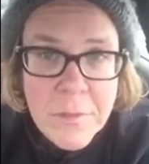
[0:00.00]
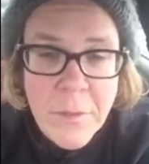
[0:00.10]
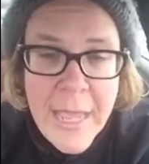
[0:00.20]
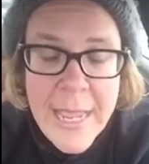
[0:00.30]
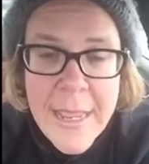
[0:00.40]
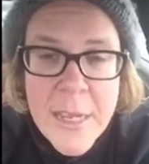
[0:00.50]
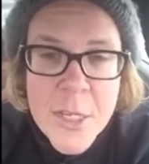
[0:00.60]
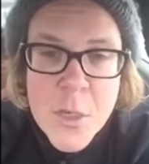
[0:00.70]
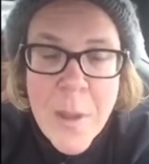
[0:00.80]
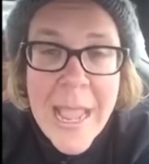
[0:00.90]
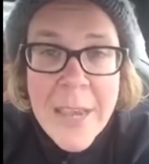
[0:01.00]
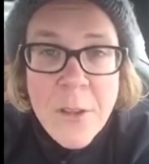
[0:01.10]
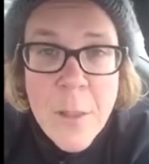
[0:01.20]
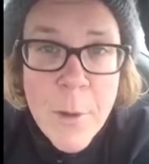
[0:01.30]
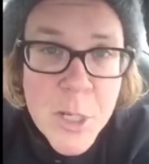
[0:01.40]
Okay? So
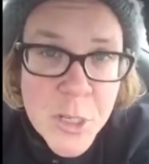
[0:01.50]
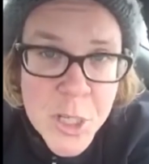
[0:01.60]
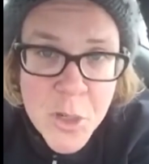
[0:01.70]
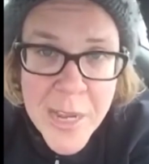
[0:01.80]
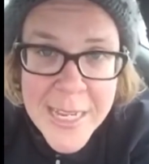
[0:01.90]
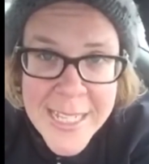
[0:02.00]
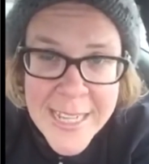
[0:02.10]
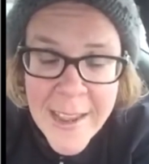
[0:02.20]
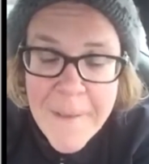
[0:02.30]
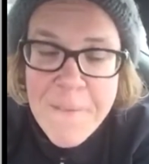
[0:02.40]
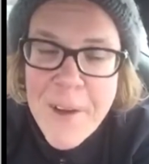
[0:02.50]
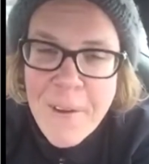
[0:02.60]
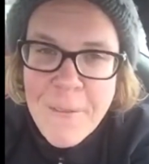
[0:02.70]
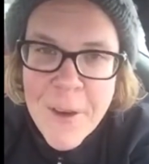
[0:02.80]
handle emotional stress very,